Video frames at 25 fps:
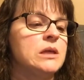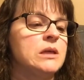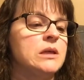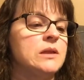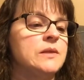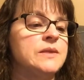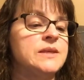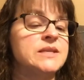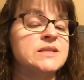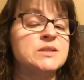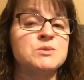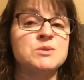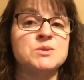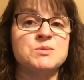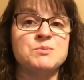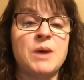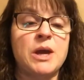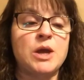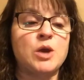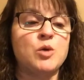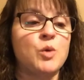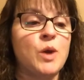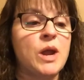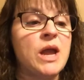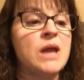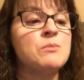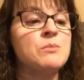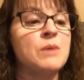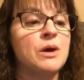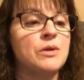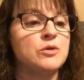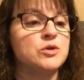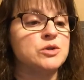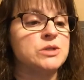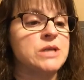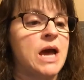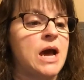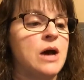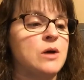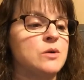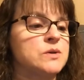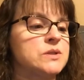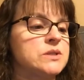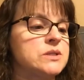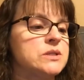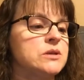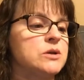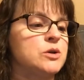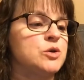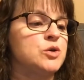This was my grandmother's
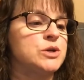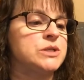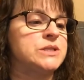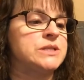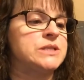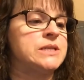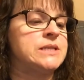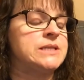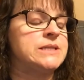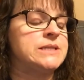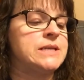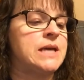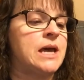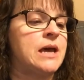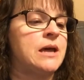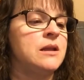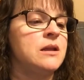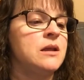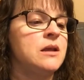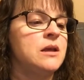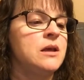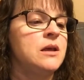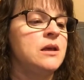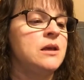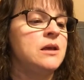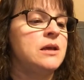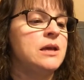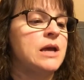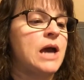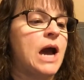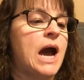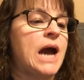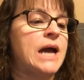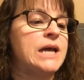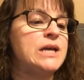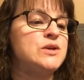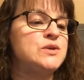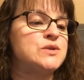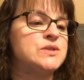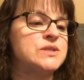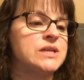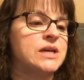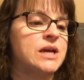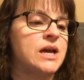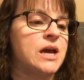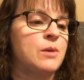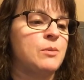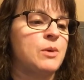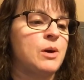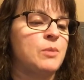house, Kristen said. I used to
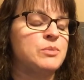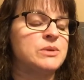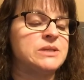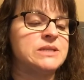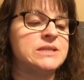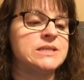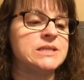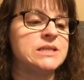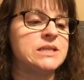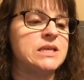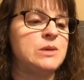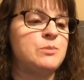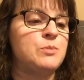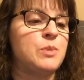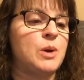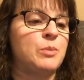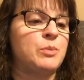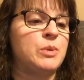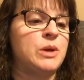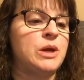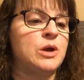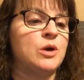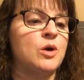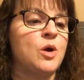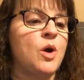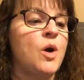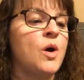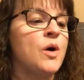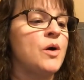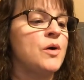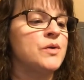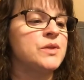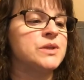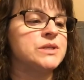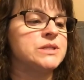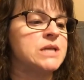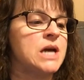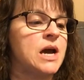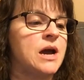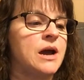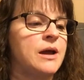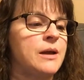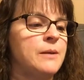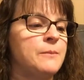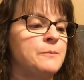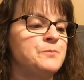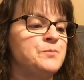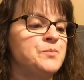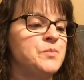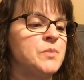come up and sleep up here all the
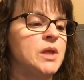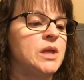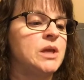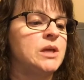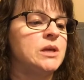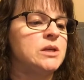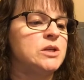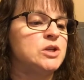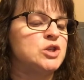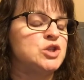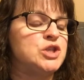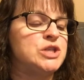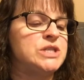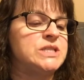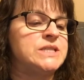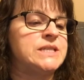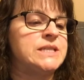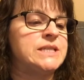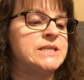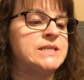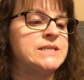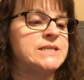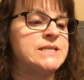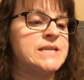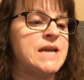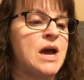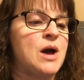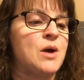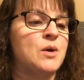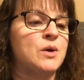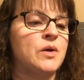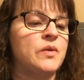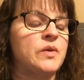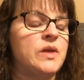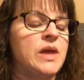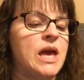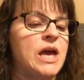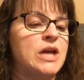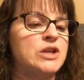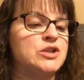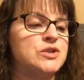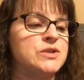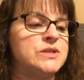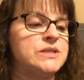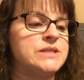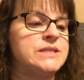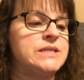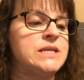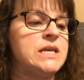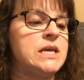time. She sits down on the edge of
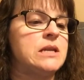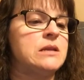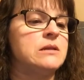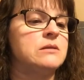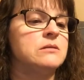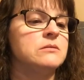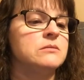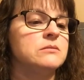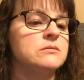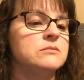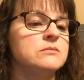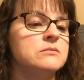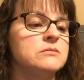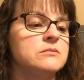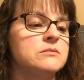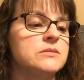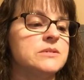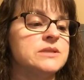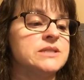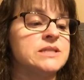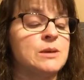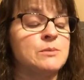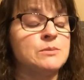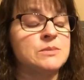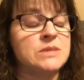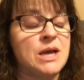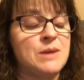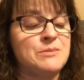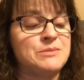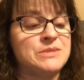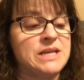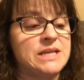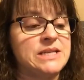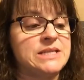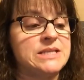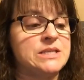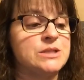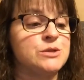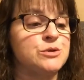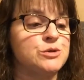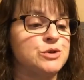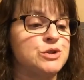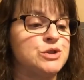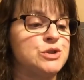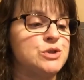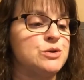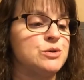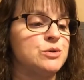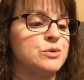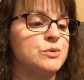the seat. Sometimes I still
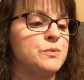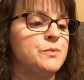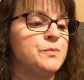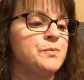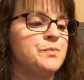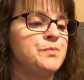do.